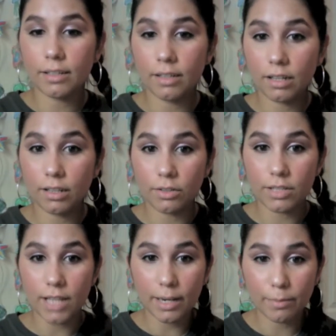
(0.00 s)
a little
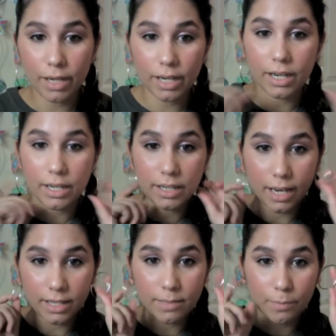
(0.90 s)
side braid, added some